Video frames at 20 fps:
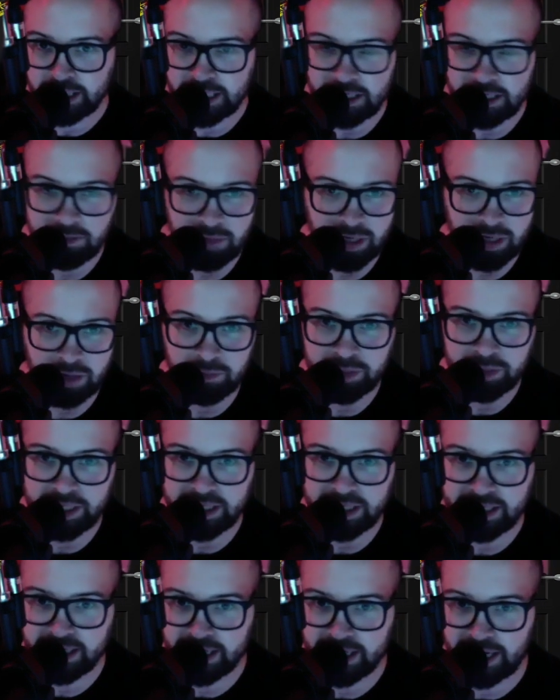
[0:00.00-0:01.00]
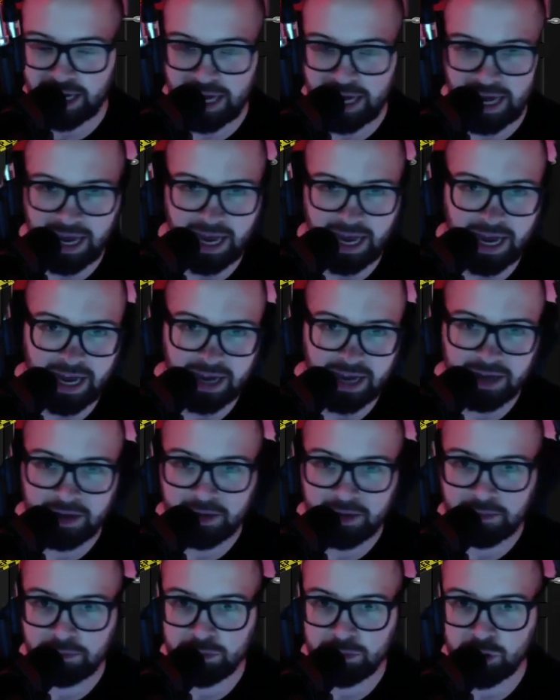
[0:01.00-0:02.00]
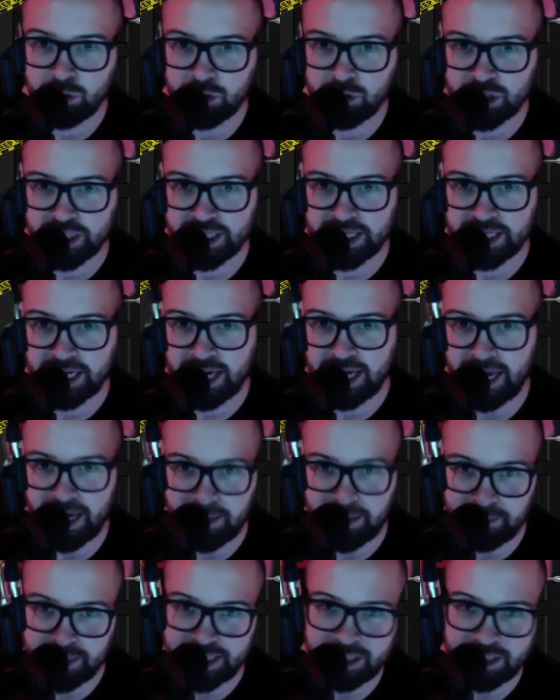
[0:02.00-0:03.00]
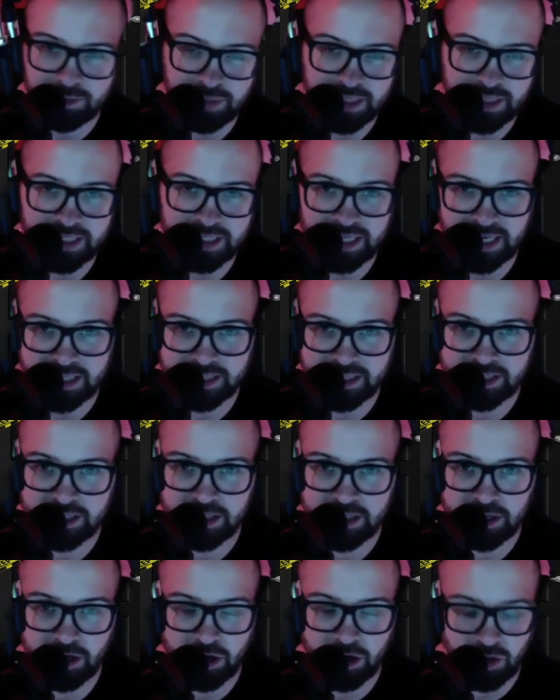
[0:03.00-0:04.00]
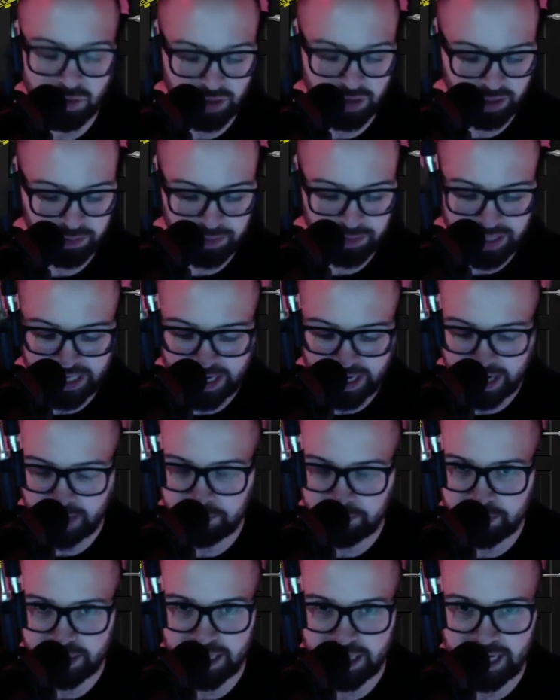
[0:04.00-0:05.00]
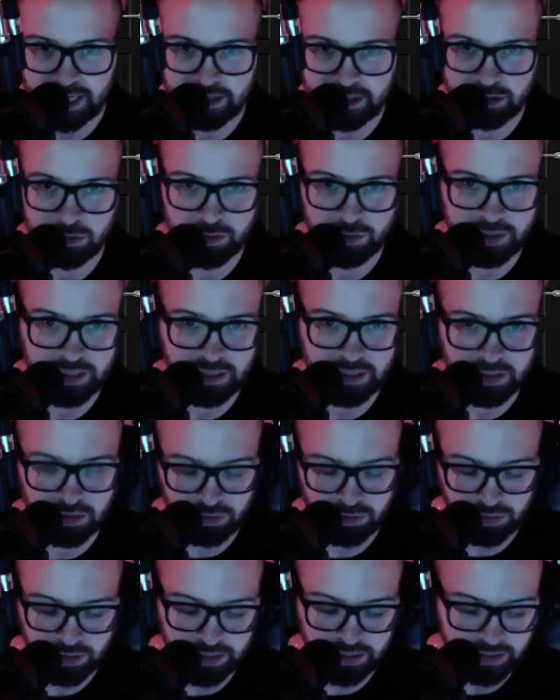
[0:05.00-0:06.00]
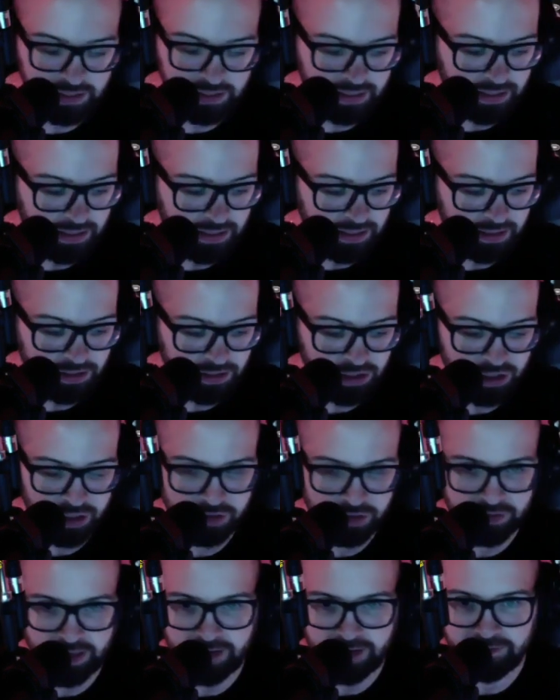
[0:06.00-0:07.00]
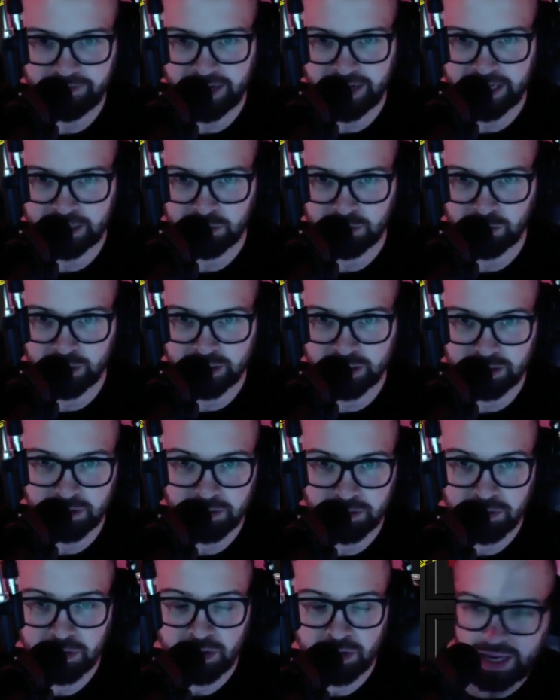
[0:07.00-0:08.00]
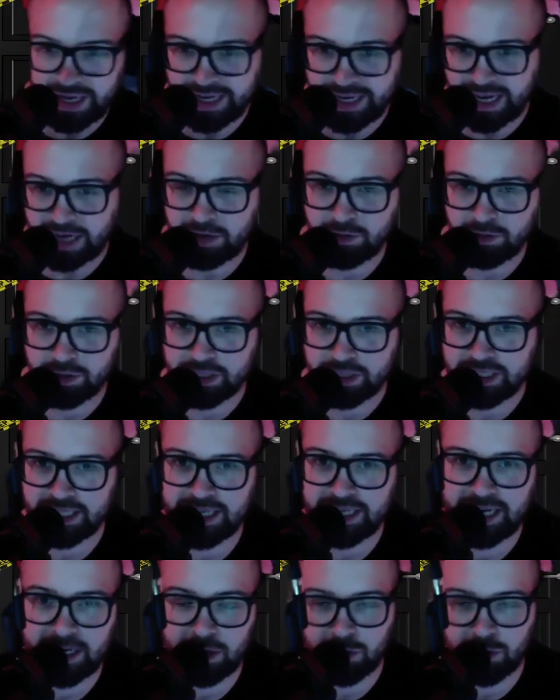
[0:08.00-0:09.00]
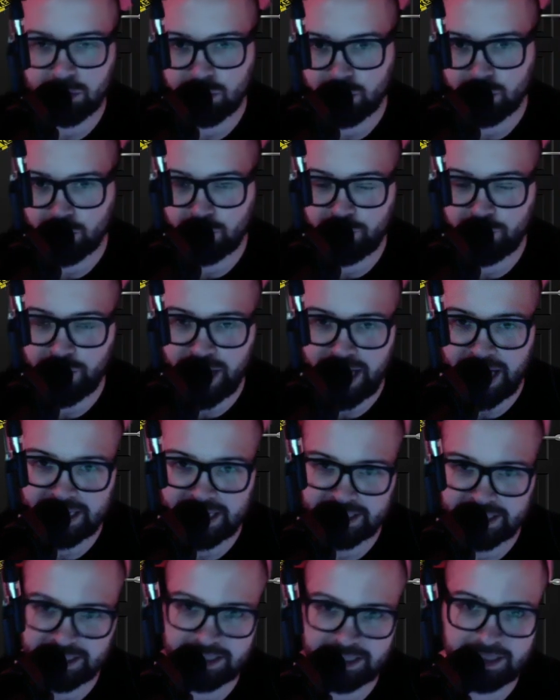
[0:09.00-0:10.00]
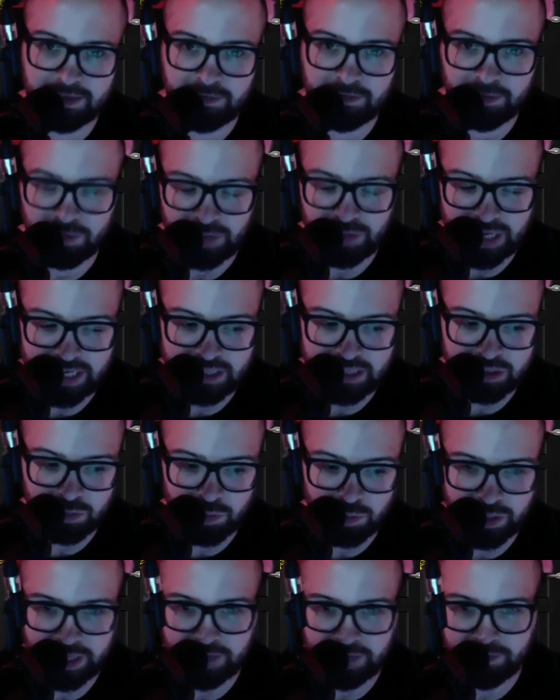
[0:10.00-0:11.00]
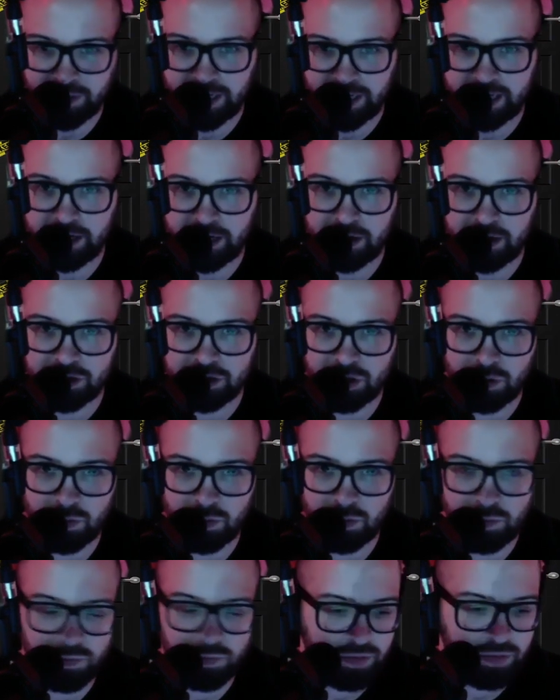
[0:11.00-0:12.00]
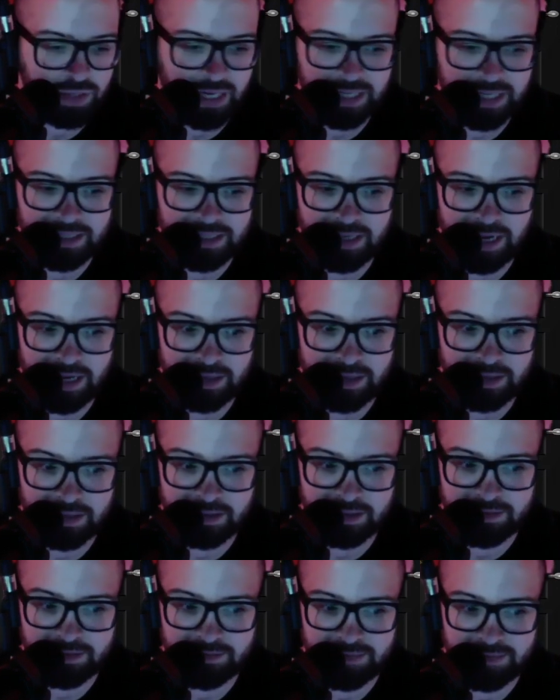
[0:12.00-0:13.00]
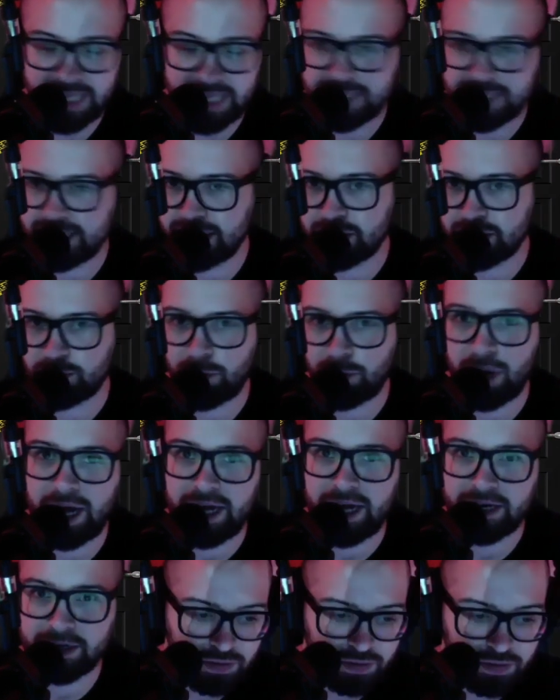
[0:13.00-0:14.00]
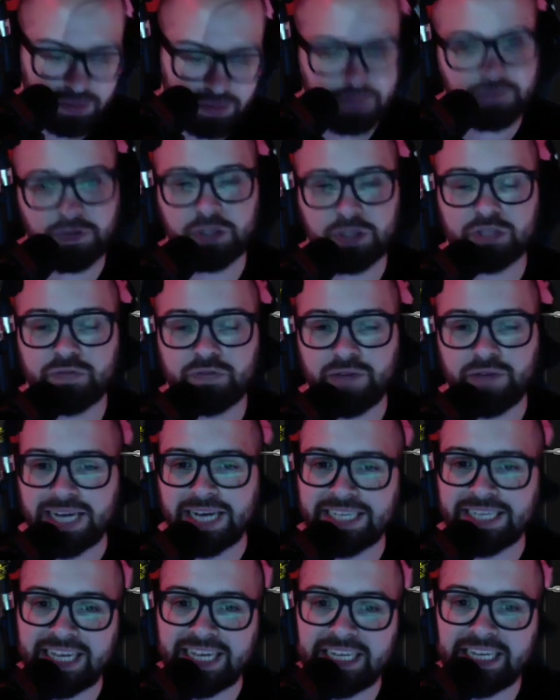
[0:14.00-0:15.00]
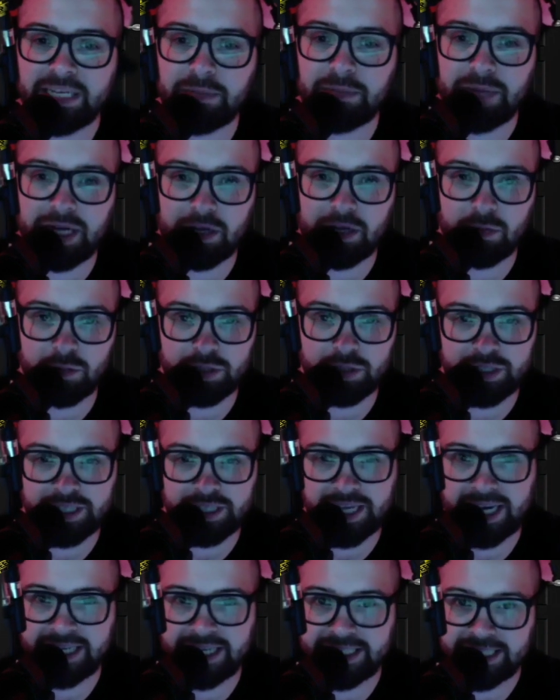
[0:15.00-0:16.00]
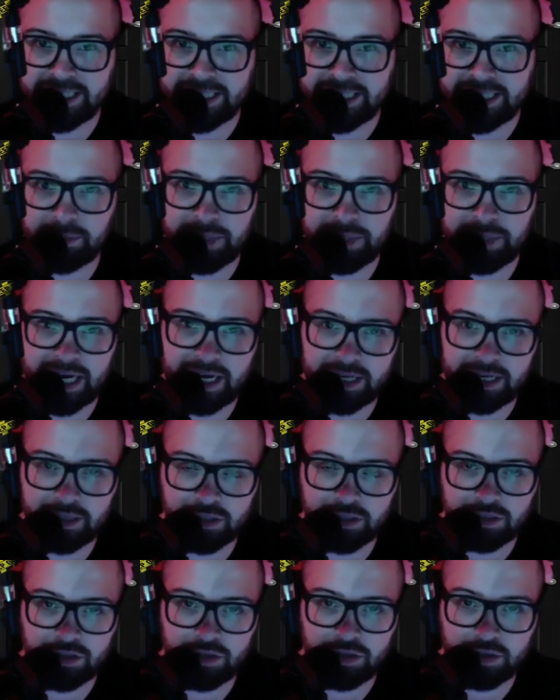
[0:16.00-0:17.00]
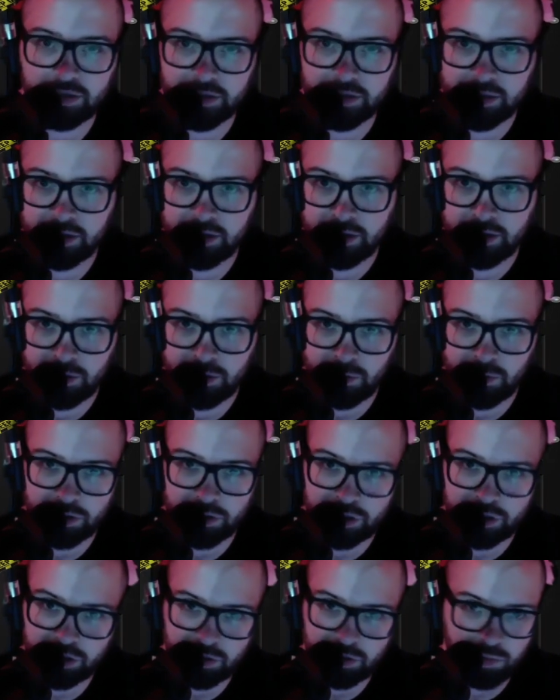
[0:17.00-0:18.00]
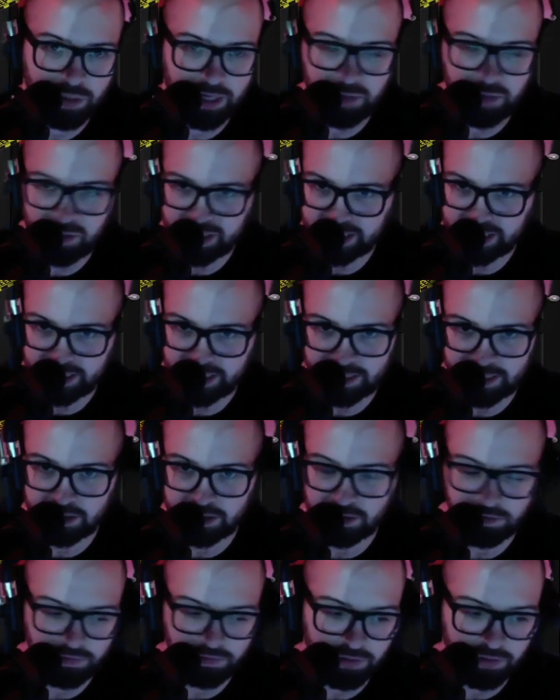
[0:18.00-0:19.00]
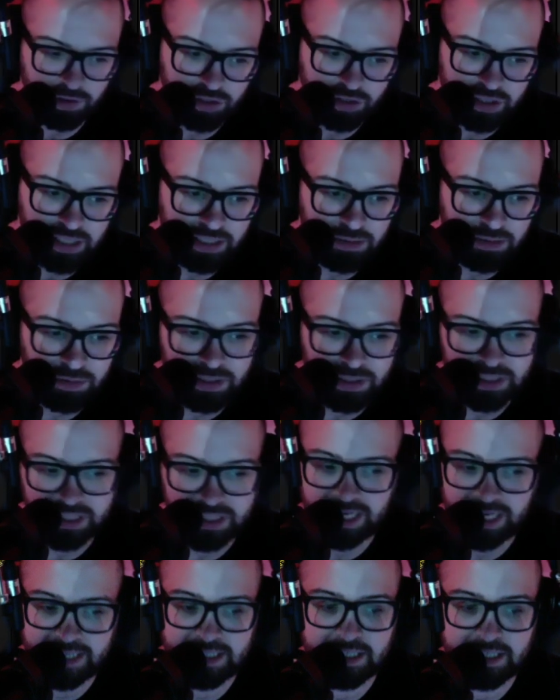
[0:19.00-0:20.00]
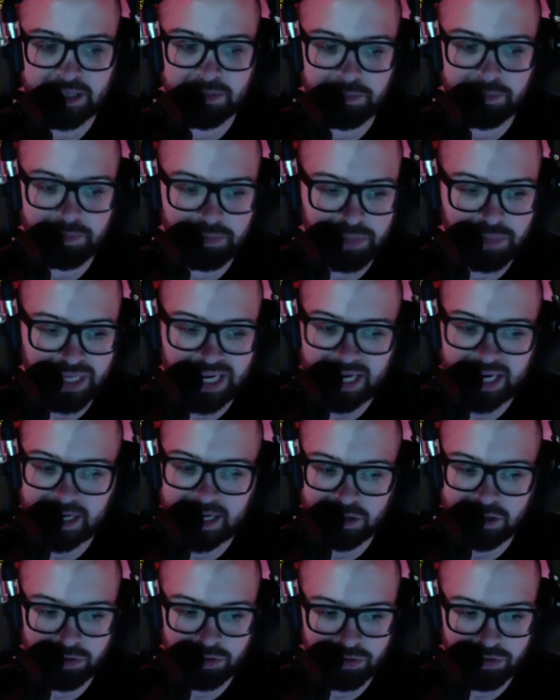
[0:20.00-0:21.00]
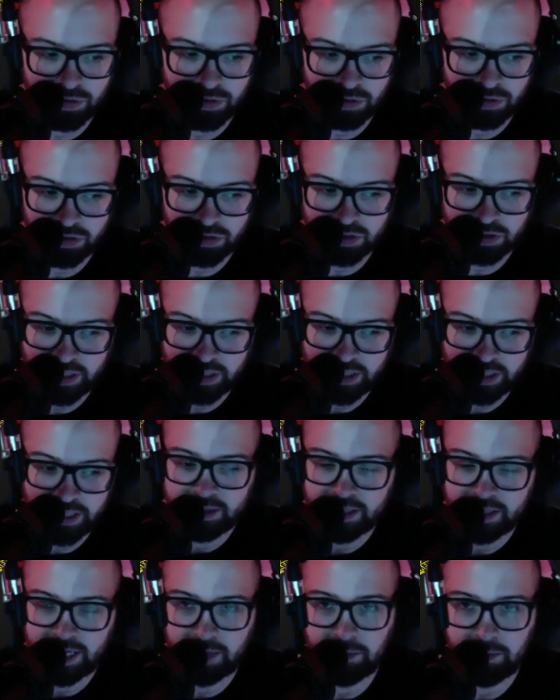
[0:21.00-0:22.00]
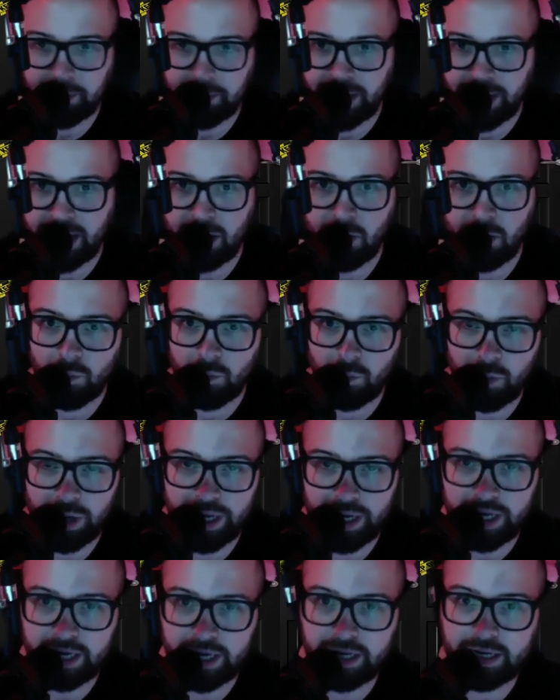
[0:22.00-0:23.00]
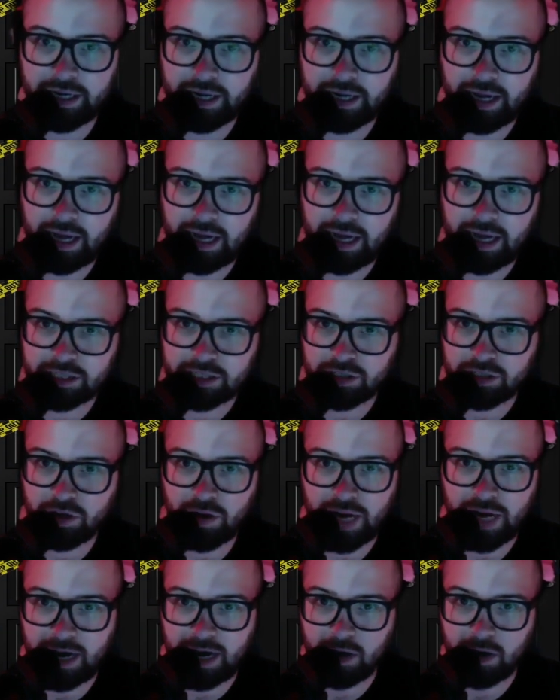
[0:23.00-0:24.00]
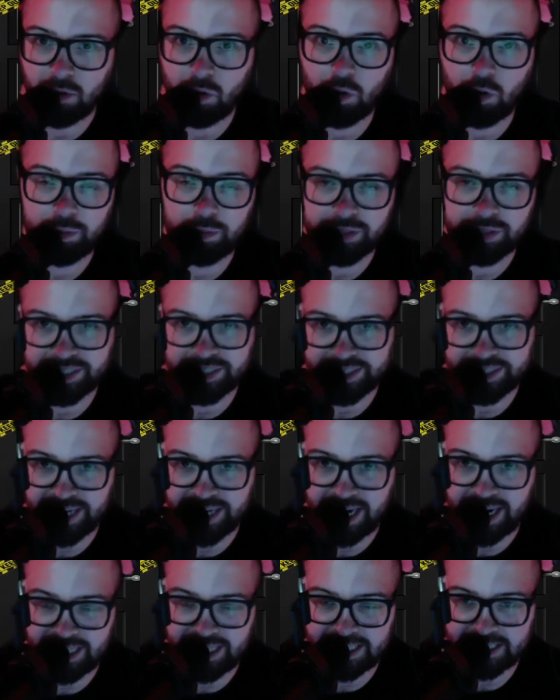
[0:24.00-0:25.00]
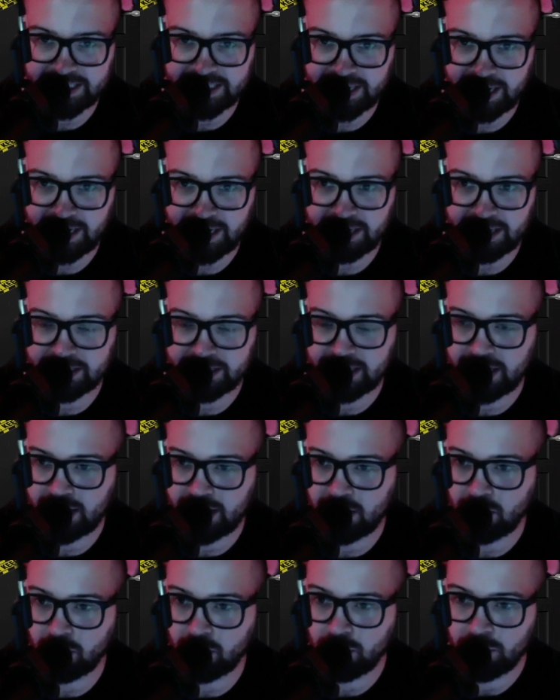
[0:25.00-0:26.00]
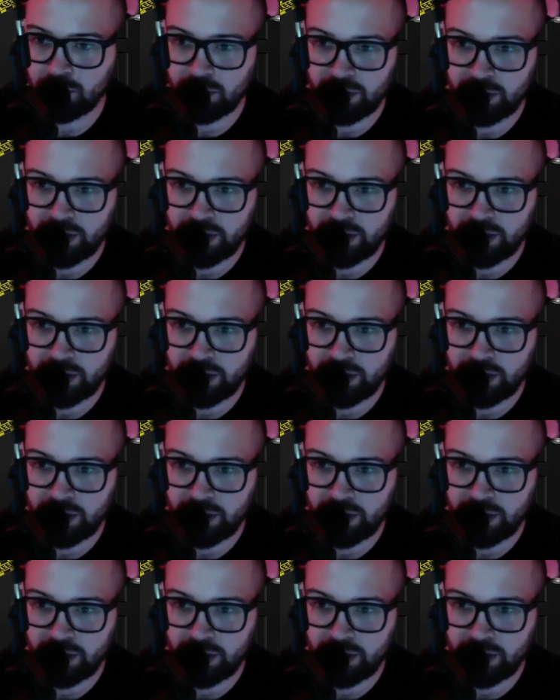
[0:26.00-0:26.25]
email me at music@mazement.co. I'd be happy to add you in on the thread and share that fact with you. Not only did I go through facts and different lines of whatever, I also, on the 10 days prior, the first fact I emailed was the idea behind the song, which is what I want to get into first anyways. The idea behind Closed Doors came about when I saw how open society has gotten and how